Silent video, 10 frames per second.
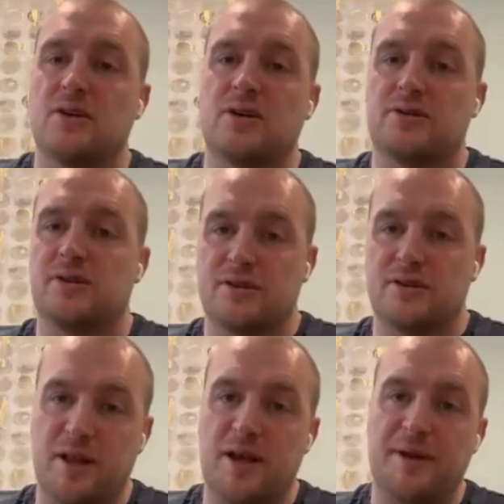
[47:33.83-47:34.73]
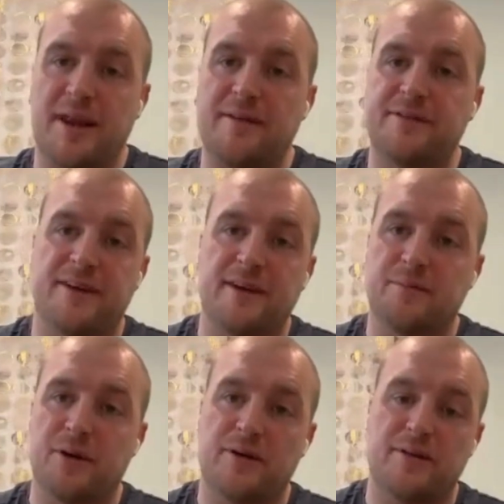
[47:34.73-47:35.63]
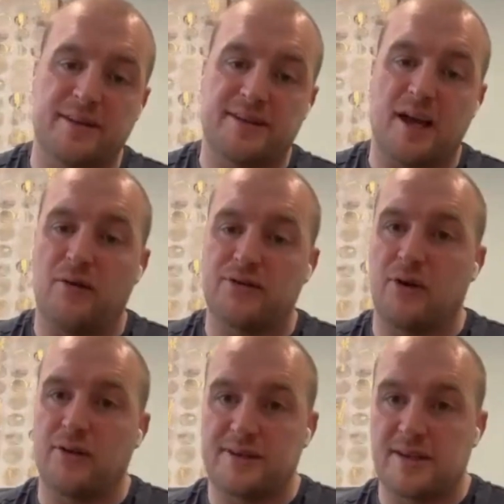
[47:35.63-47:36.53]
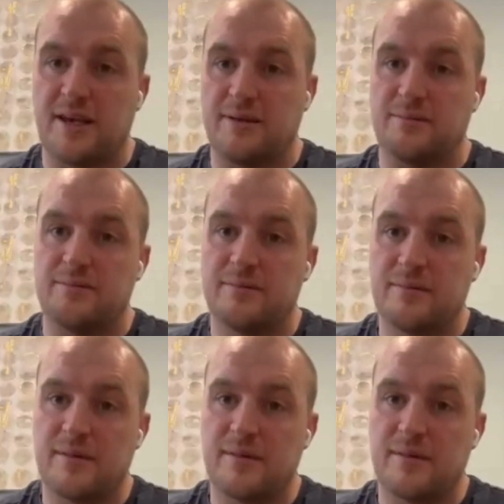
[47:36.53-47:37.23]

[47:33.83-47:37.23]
coaches blaming everything but themselves or the team